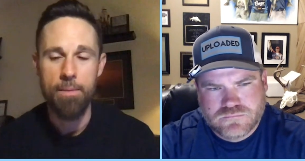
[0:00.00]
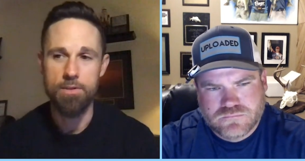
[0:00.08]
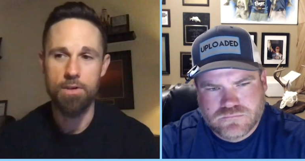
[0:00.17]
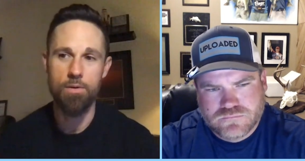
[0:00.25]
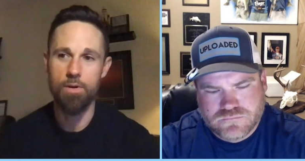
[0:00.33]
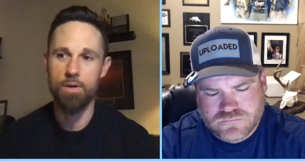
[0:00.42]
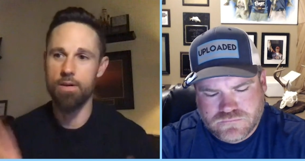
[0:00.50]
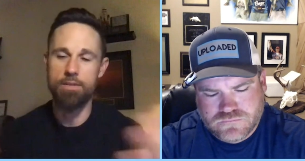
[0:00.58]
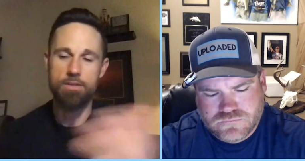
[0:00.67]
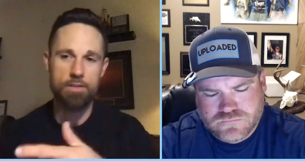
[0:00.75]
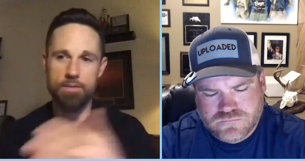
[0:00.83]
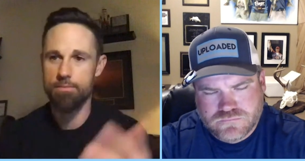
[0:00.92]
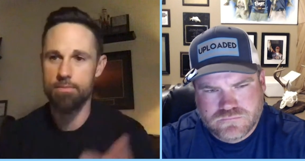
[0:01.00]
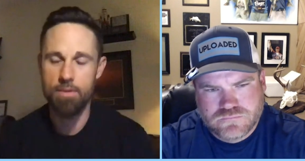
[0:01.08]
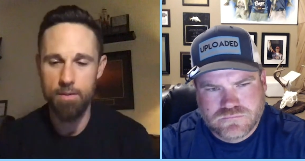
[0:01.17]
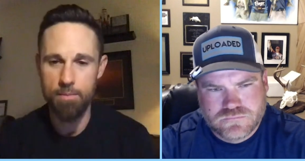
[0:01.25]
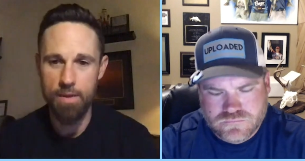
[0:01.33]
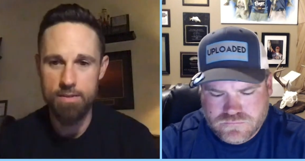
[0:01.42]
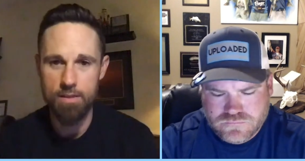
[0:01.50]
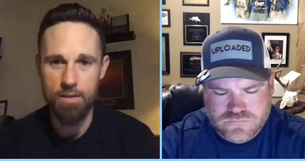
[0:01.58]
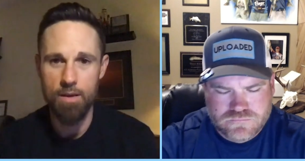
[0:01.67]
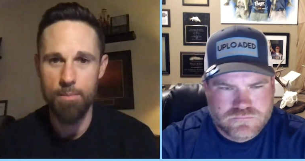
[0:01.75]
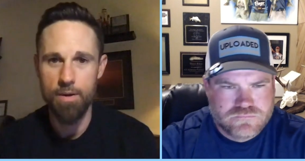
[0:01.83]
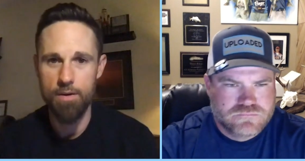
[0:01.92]
Speaker 1: So uh, it just, it makes it
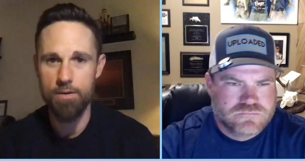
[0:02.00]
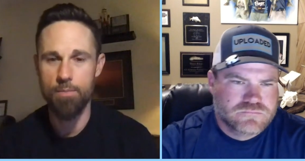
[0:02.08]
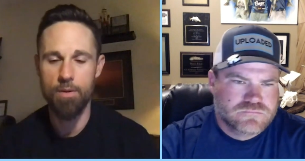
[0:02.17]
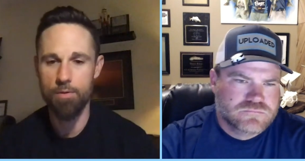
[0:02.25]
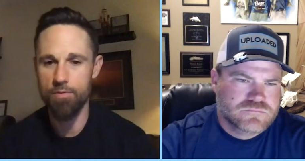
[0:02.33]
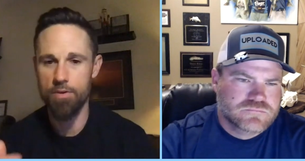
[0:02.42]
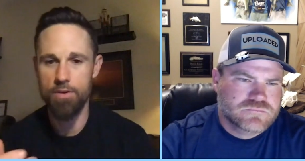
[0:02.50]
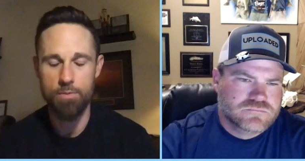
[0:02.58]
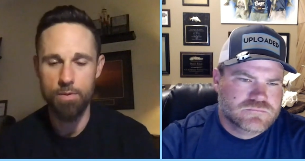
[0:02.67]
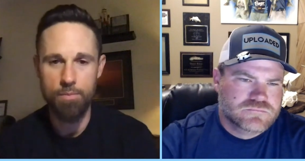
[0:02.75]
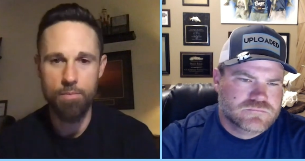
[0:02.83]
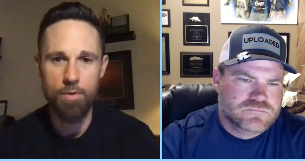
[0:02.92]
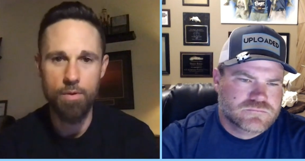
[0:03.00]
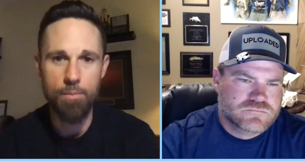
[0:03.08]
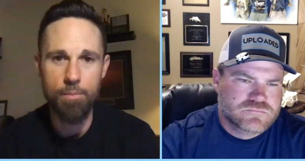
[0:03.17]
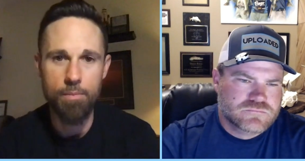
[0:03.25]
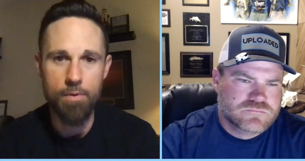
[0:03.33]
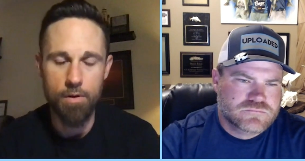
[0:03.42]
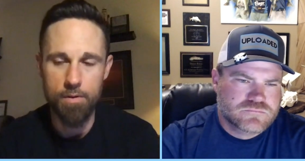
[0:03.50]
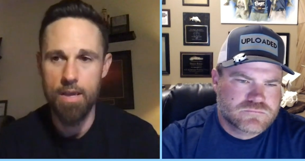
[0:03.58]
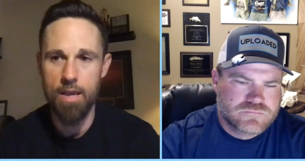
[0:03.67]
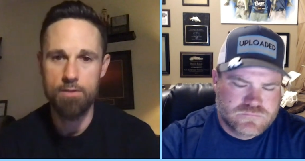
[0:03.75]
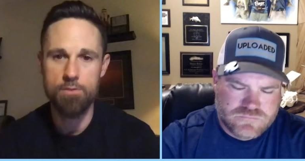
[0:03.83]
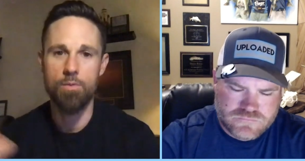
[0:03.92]
a lot better to be able to fish with, with, or
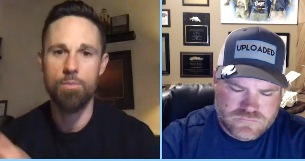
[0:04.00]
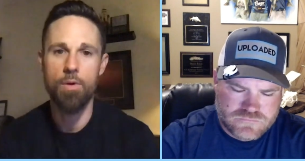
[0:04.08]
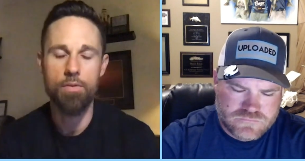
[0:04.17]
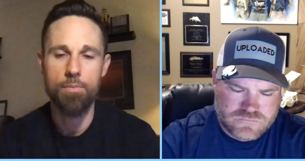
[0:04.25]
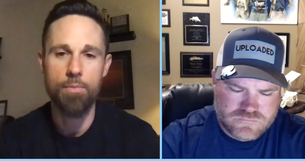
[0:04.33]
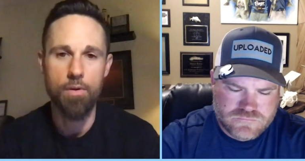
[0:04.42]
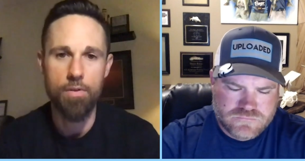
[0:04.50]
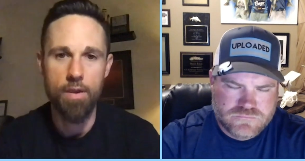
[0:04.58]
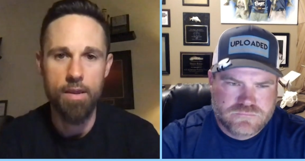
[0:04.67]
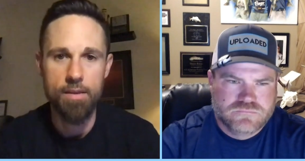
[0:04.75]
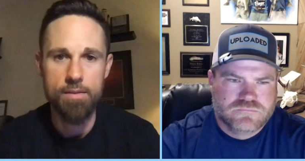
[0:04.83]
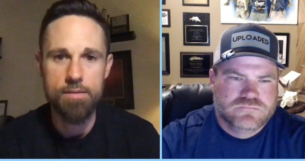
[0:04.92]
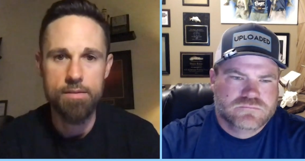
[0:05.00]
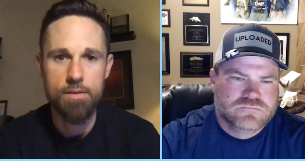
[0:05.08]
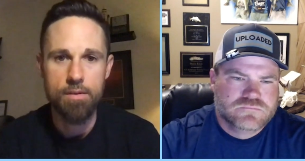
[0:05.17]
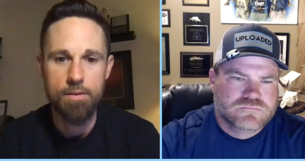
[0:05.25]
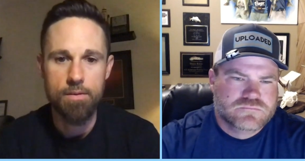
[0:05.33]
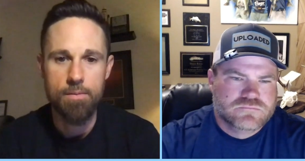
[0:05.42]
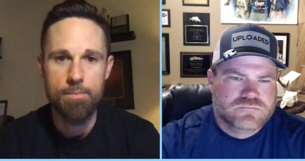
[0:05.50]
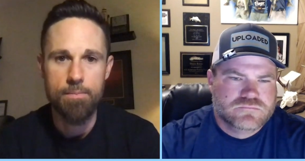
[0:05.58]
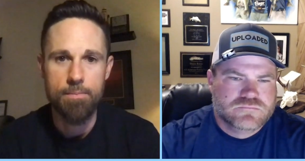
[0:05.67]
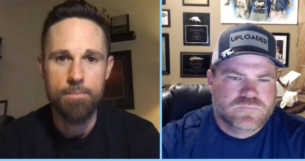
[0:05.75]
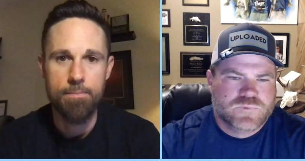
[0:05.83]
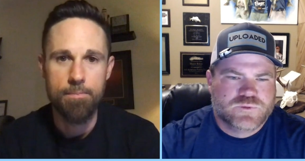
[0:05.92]
cast with both, both hands
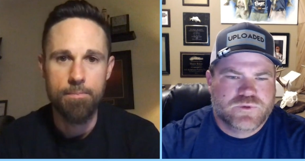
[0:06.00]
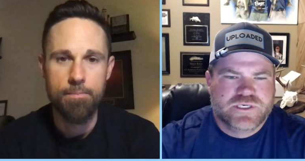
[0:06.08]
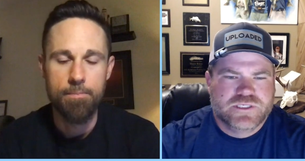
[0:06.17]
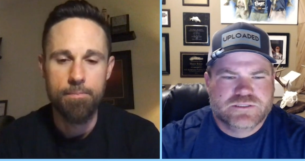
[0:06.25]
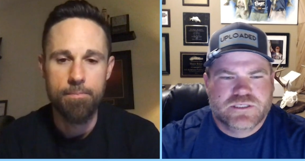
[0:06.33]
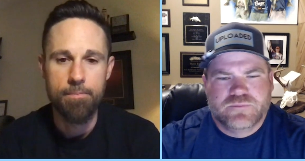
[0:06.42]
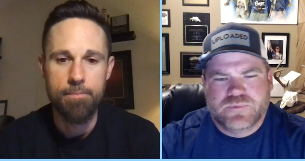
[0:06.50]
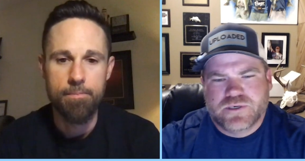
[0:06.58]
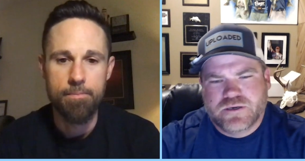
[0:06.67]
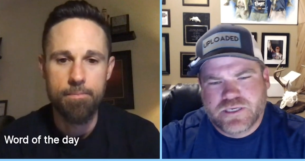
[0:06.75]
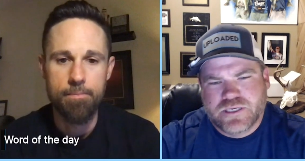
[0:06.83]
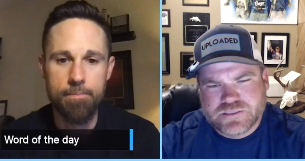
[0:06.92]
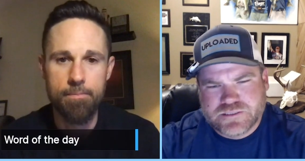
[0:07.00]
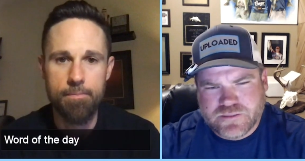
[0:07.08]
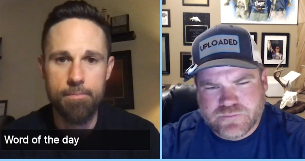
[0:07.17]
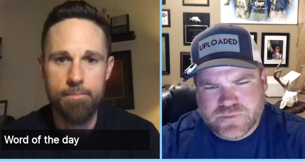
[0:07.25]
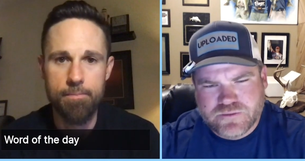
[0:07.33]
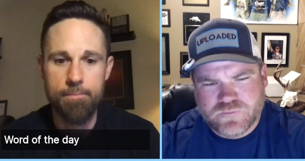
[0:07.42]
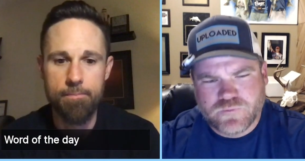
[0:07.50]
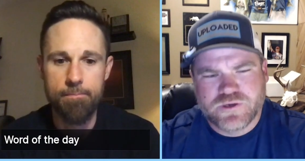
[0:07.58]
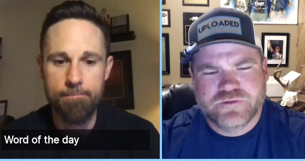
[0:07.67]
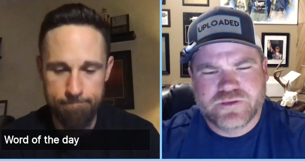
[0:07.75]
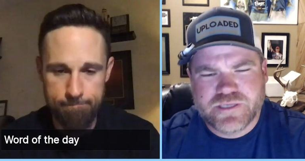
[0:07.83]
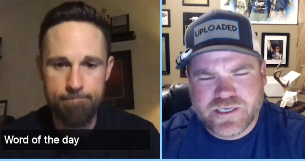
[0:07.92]
Speaker 2: which brings up our next segment, word of
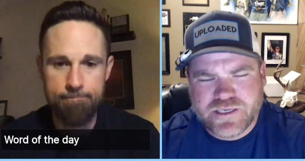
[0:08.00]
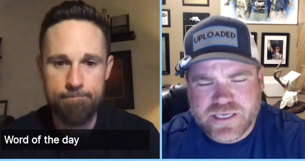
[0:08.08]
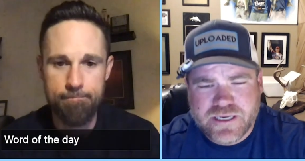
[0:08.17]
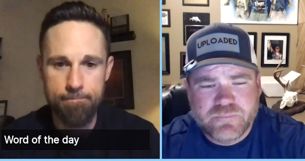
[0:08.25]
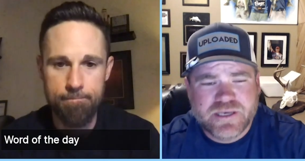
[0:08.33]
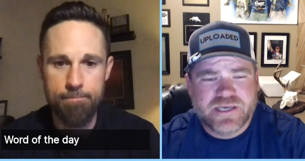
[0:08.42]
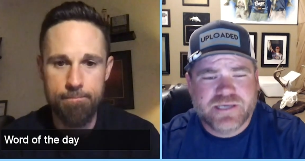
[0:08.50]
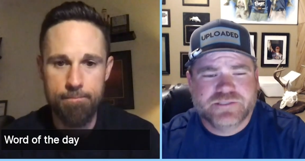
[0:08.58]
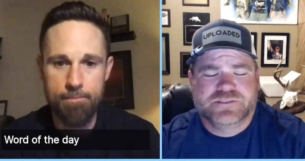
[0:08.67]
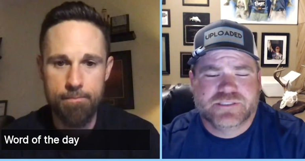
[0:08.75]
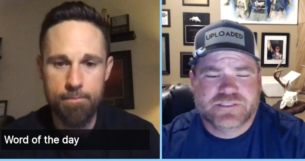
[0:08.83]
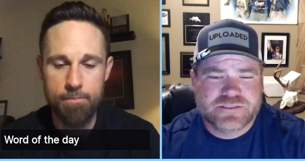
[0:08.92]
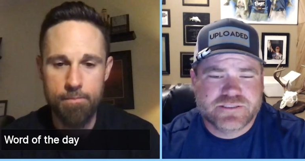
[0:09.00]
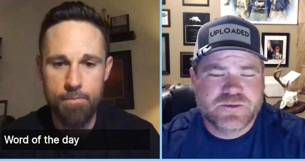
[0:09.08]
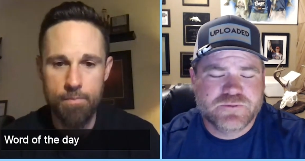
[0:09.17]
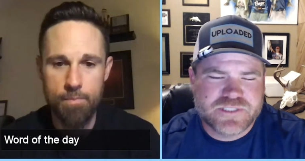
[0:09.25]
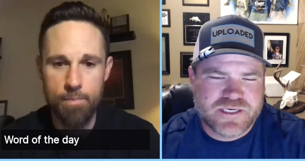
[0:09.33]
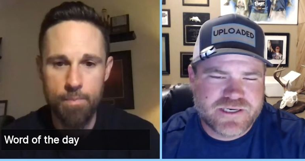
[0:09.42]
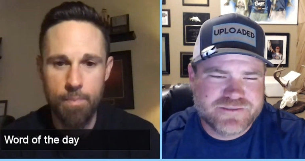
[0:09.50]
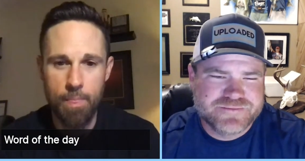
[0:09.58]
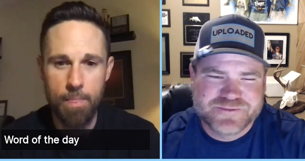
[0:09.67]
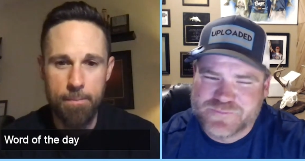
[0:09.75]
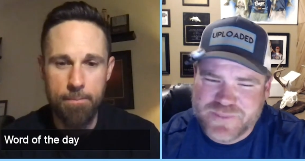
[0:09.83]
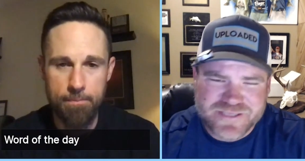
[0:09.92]
the day, ambidextrous. Go, John.
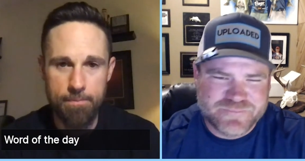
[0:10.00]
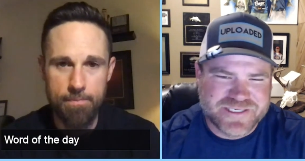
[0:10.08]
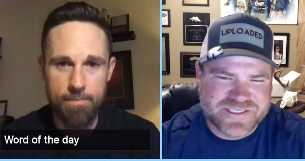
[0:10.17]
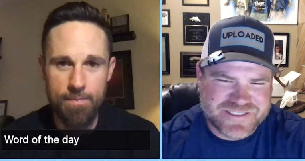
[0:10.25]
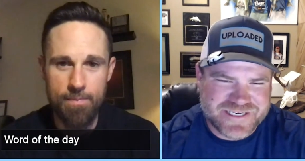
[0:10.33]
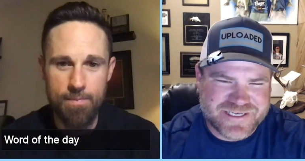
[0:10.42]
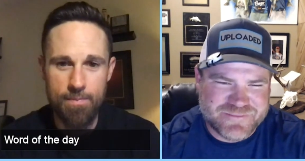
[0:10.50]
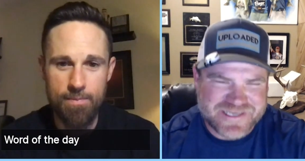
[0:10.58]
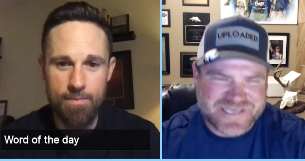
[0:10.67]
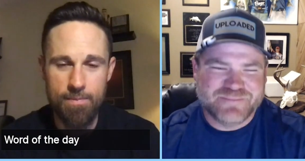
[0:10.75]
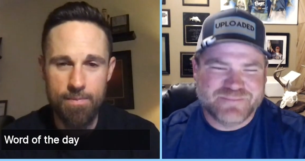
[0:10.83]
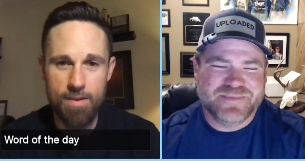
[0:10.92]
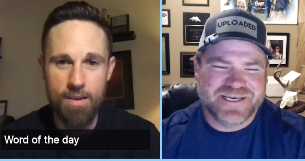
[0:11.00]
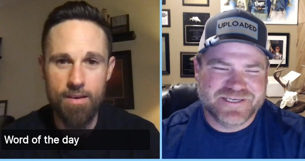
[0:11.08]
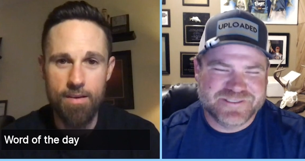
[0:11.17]
Spelling bee time. Ambidextrous.